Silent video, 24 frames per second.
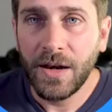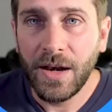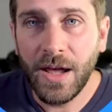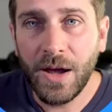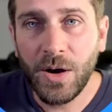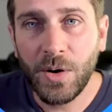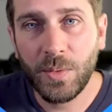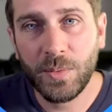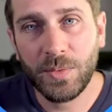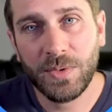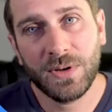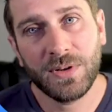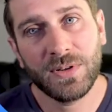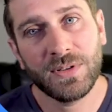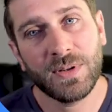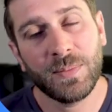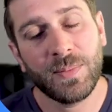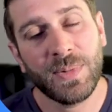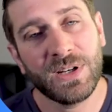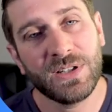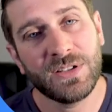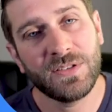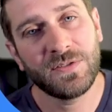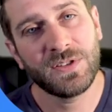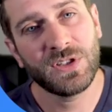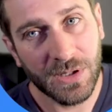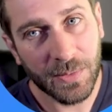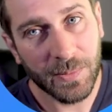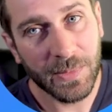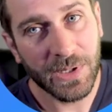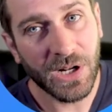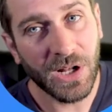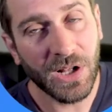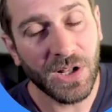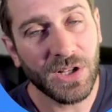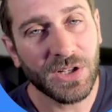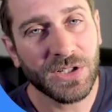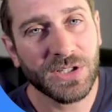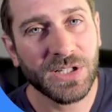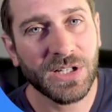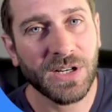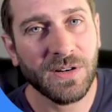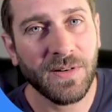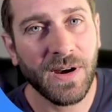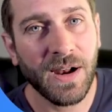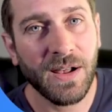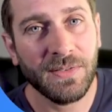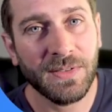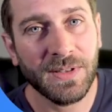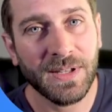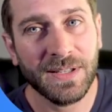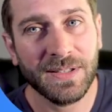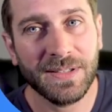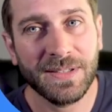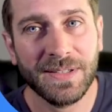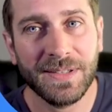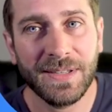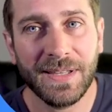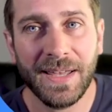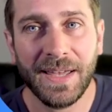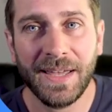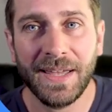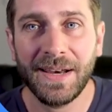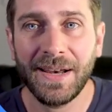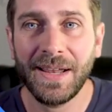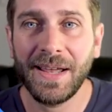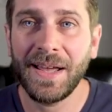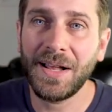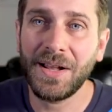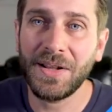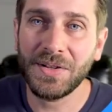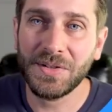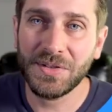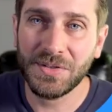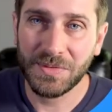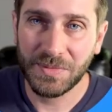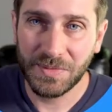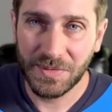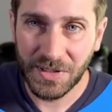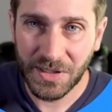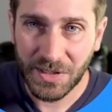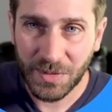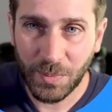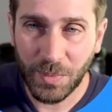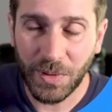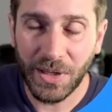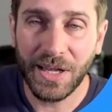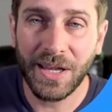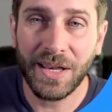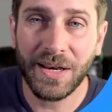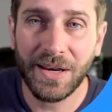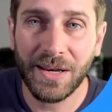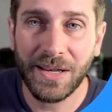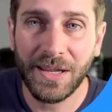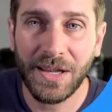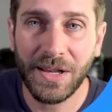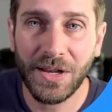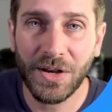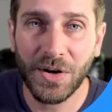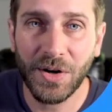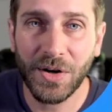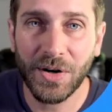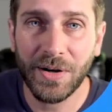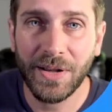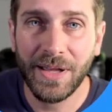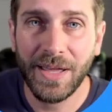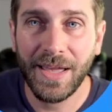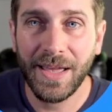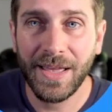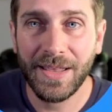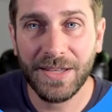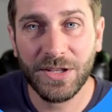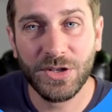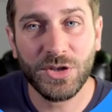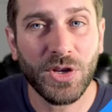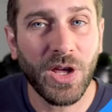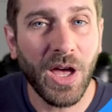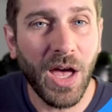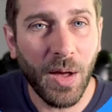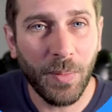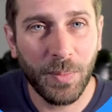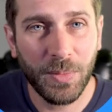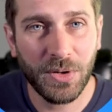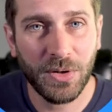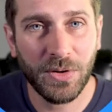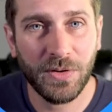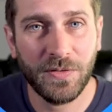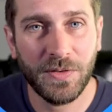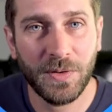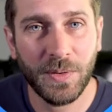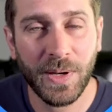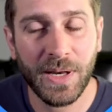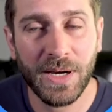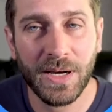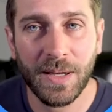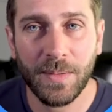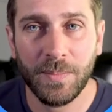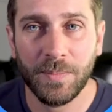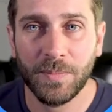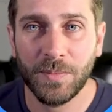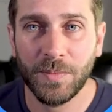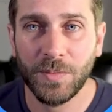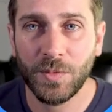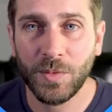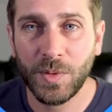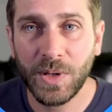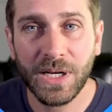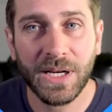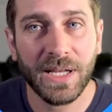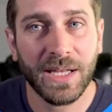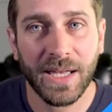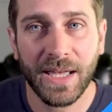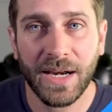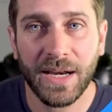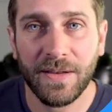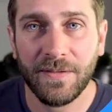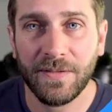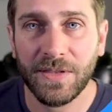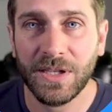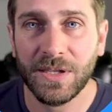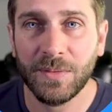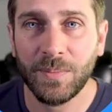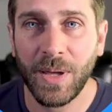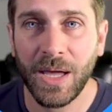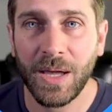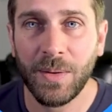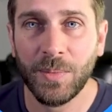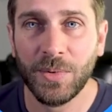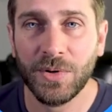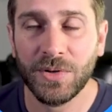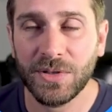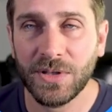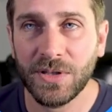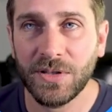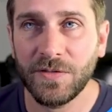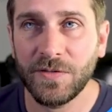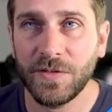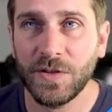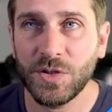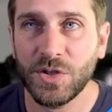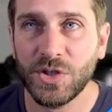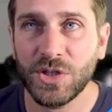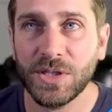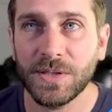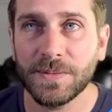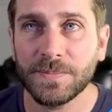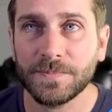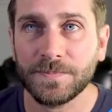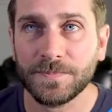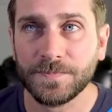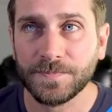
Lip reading: Now, there's a bunch of terminology around this that I'll explain here, and will help you if you end up reading any of these papers in the future.